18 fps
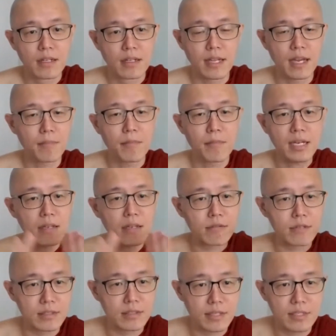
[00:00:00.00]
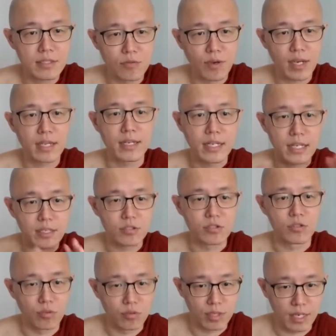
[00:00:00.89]
There are many reasons why kids
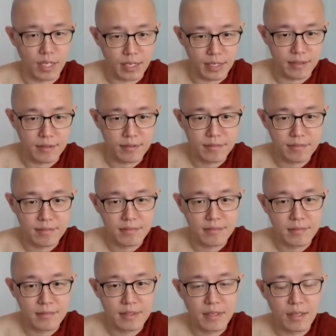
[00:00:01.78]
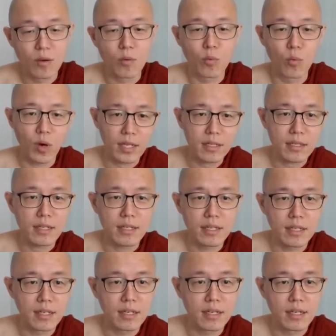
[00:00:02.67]
don't lie. One,
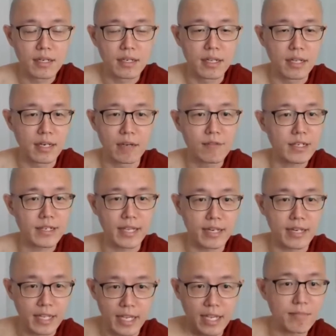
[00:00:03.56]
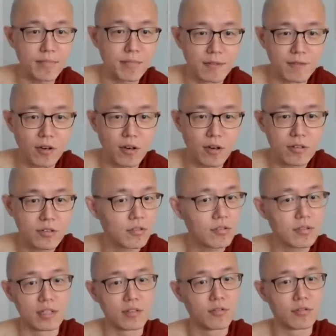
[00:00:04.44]
they never get cane before,
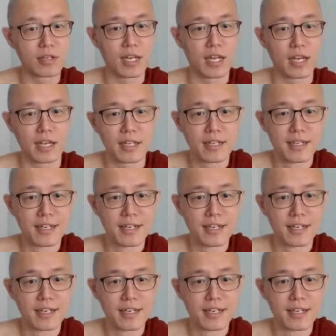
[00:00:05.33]
so they don't lie.